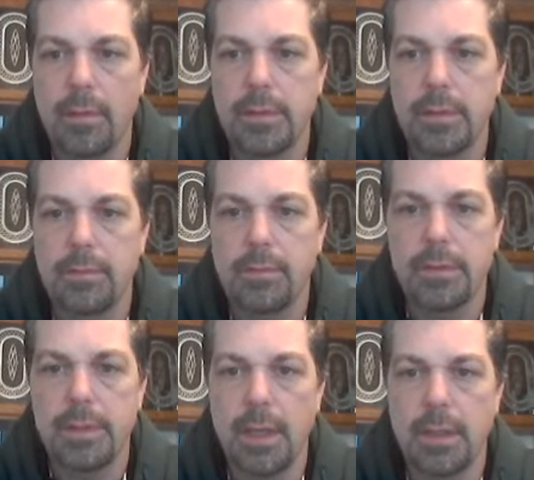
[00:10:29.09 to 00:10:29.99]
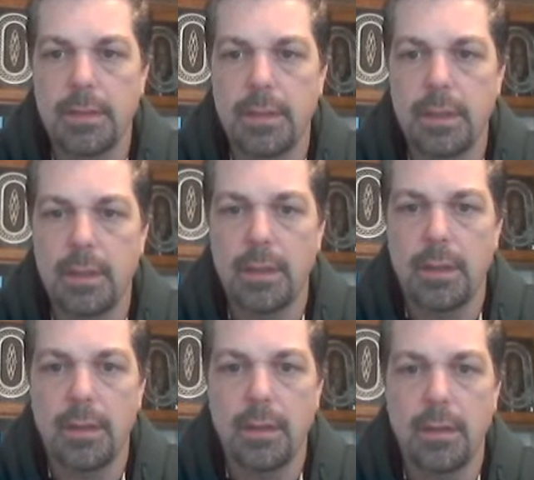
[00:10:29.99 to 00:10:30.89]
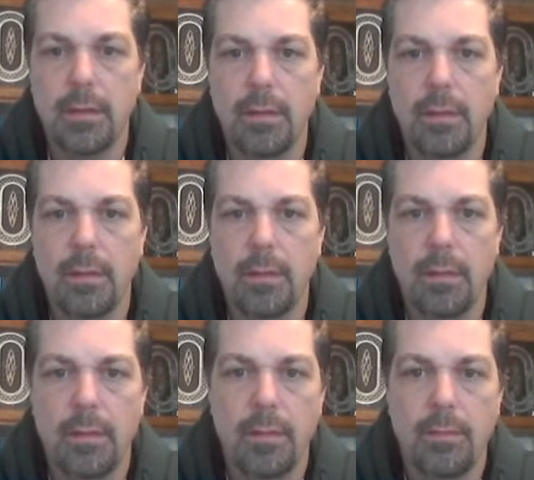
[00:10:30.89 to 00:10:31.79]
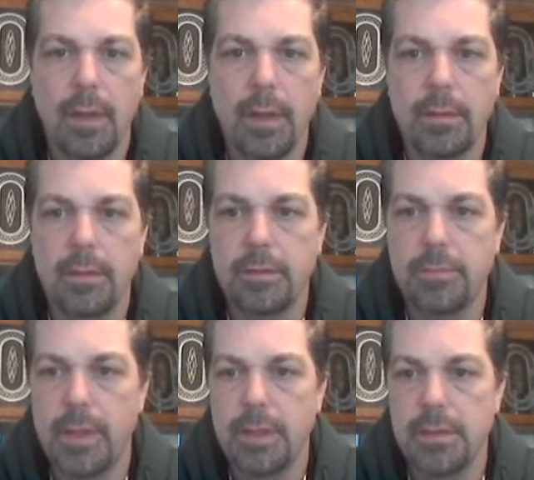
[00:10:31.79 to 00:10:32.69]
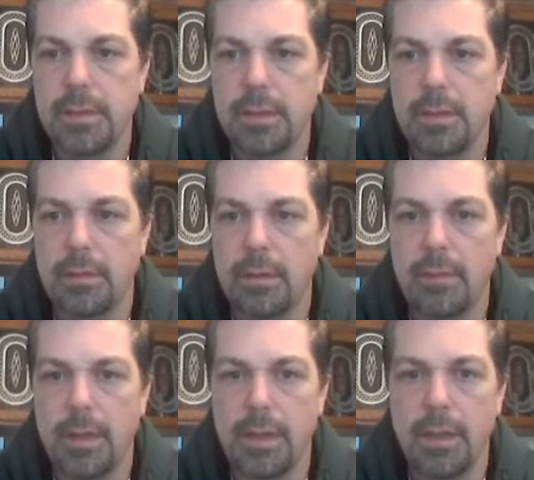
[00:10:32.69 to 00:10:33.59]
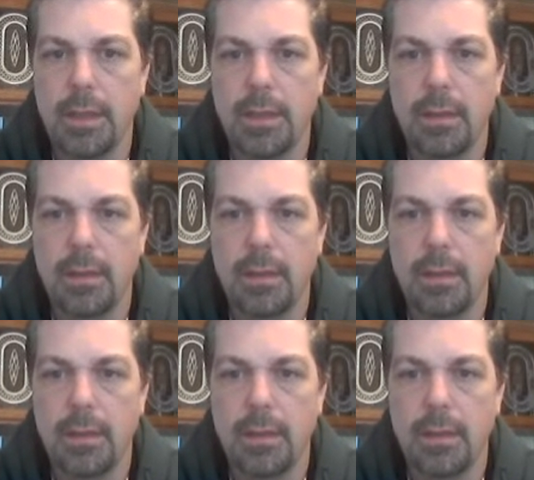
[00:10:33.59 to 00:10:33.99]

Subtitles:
Let's see what's next here. We got 2 spaces here already.